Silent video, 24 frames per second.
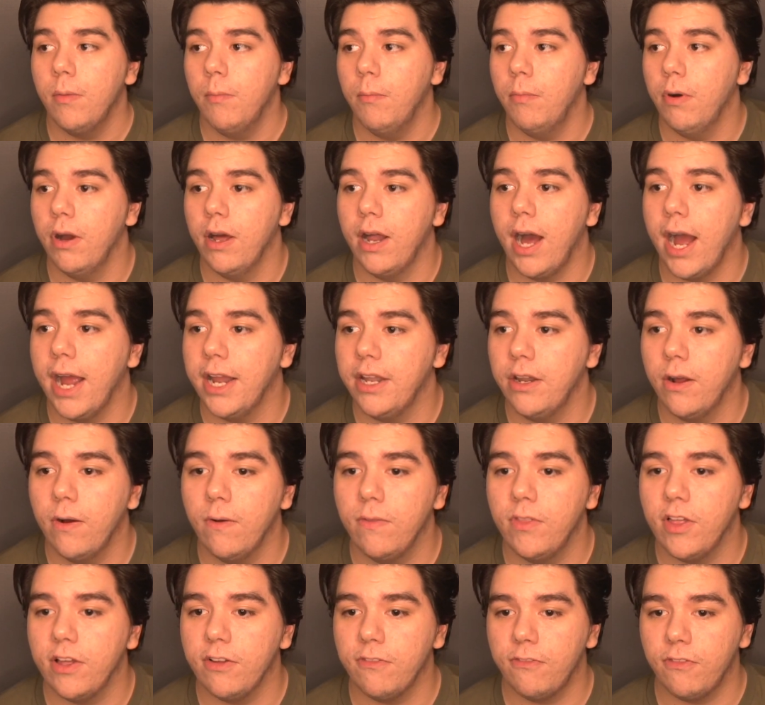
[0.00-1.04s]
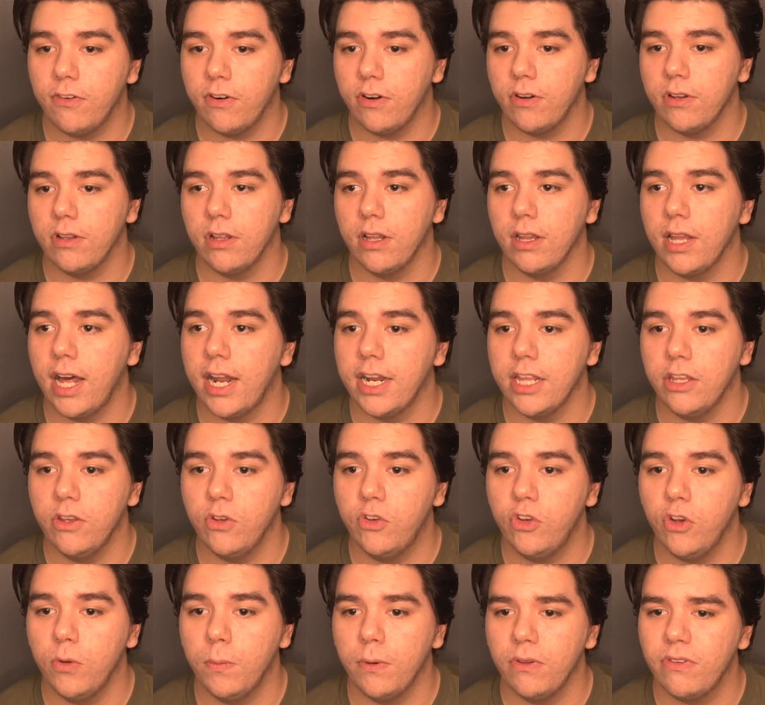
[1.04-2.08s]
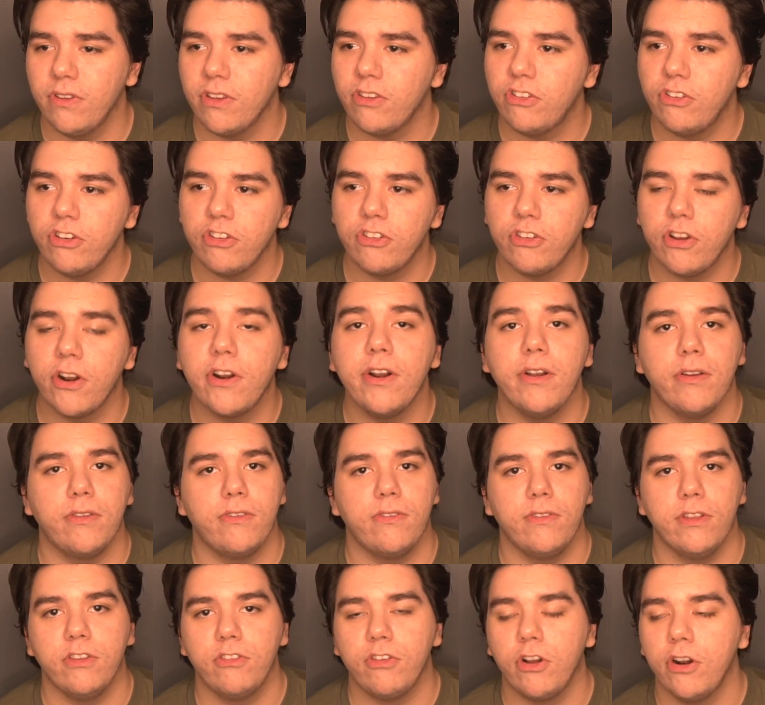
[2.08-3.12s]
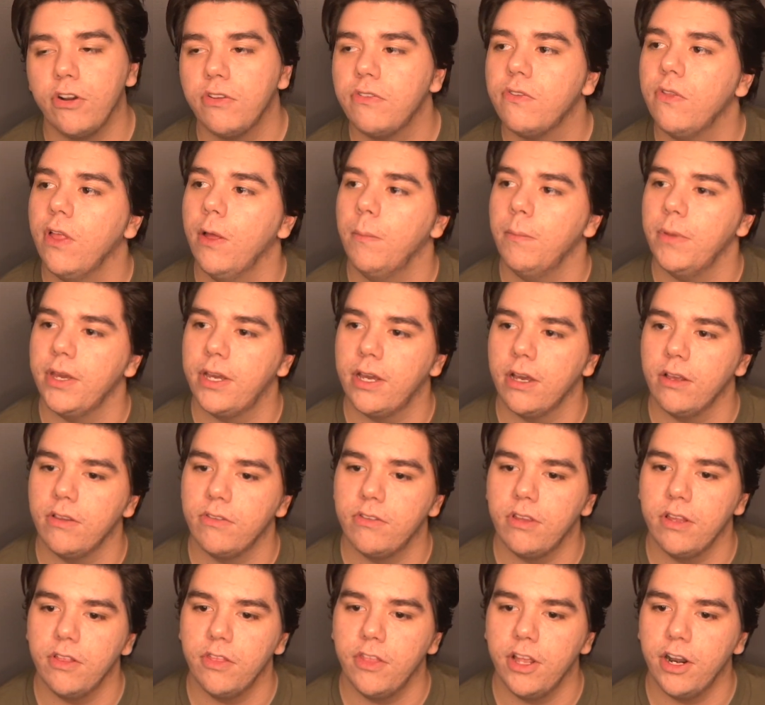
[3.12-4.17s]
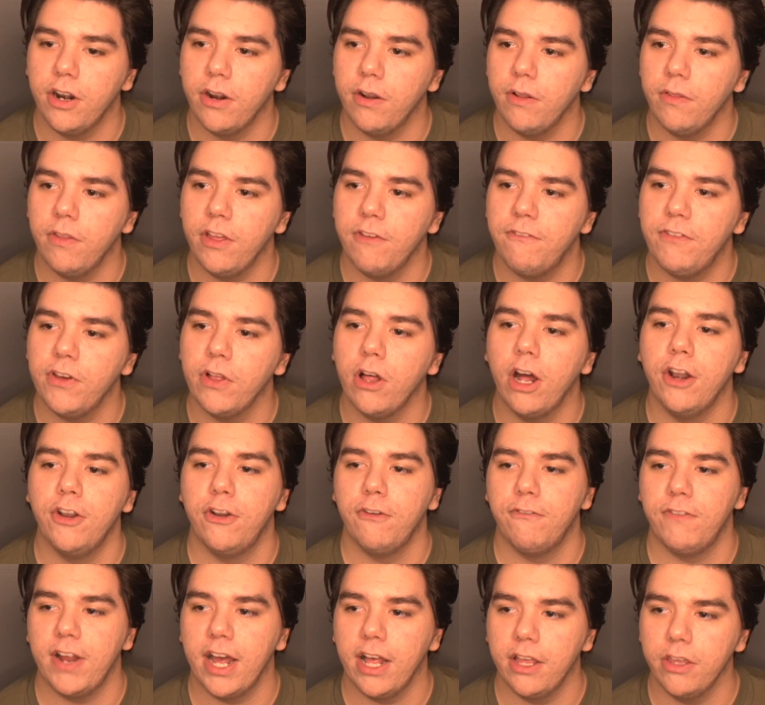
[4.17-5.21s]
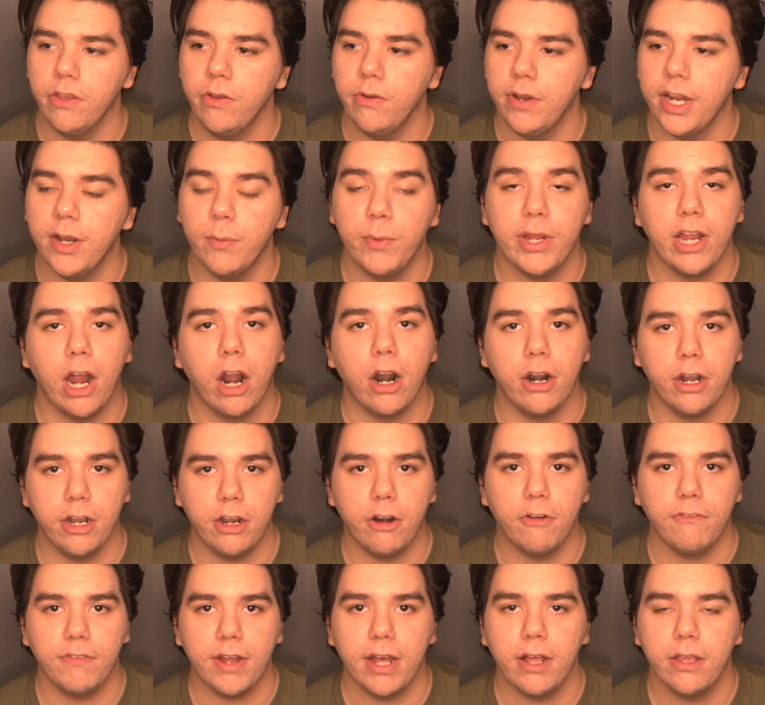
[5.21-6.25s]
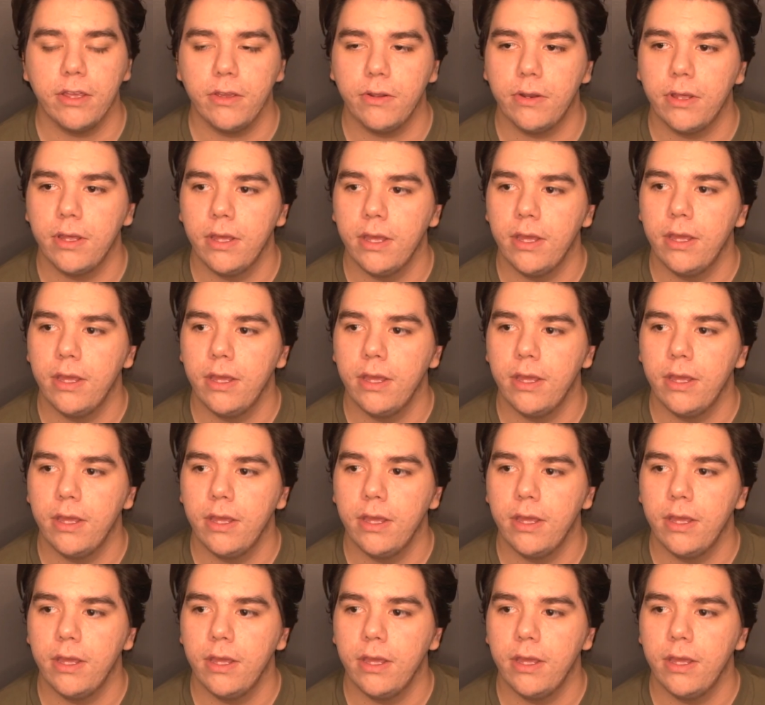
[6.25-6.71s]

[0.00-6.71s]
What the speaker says: But I know that for a lot of YouTubers, this just hurts. This hurts them because they feel undervalued, and we are undervalued.